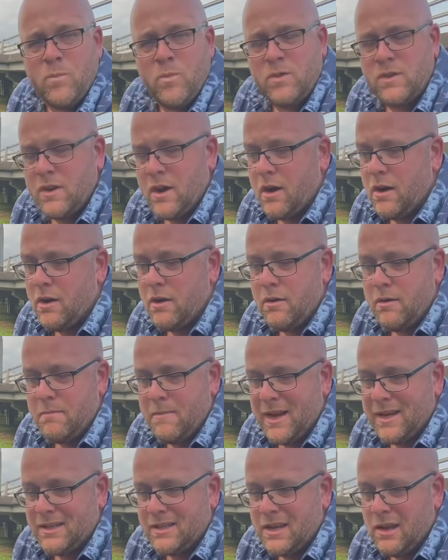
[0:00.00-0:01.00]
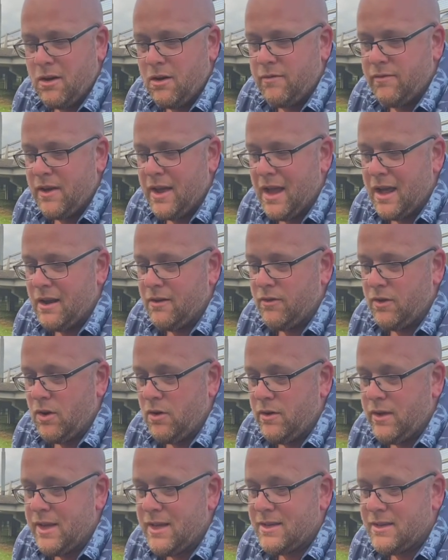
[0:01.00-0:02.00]
So it makes life a hell of a
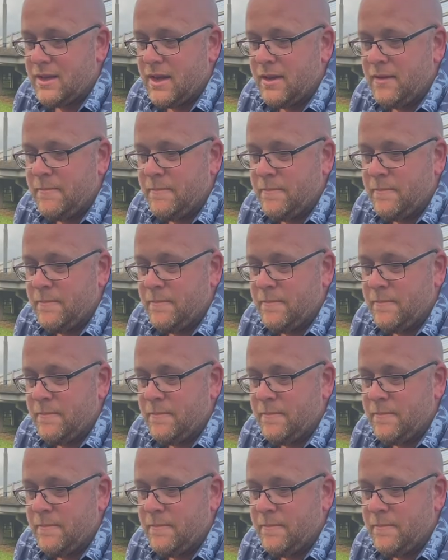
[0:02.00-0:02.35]
lot easier.